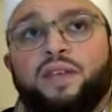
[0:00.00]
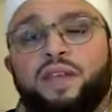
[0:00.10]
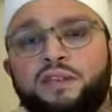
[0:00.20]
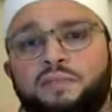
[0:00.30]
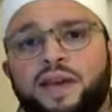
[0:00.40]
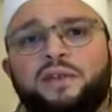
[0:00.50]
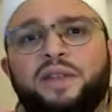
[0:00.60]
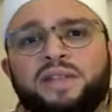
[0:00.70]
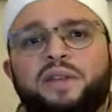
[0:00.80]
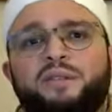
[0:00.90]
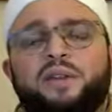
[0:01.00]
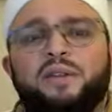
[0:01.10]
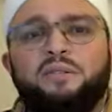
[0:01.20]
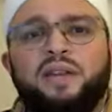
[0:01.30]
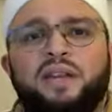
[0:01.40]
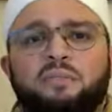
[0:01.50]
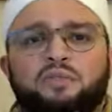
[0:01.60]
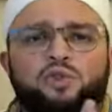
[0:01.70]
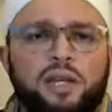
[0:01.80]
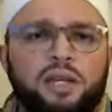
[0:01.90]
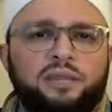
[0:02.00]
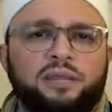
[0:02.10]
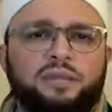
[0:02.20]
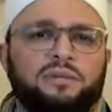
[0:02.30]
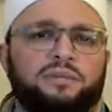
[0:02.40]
in the manner that Sayyidina Ibrahim treated You.